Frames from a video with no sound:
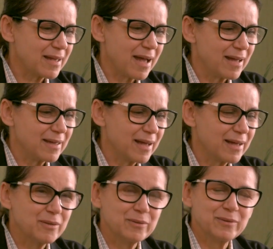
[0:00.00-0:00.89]

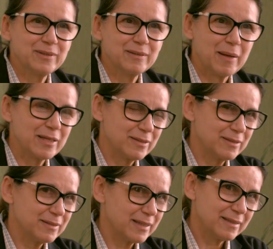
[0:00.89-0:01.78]
I couldn't
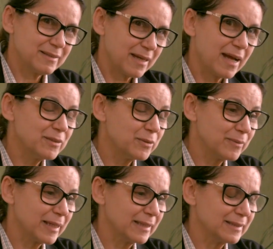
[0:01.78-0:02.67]
imagine it other
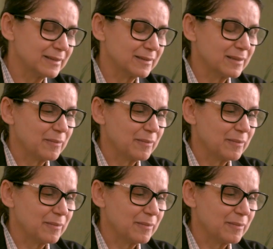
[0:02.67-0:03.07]
ways.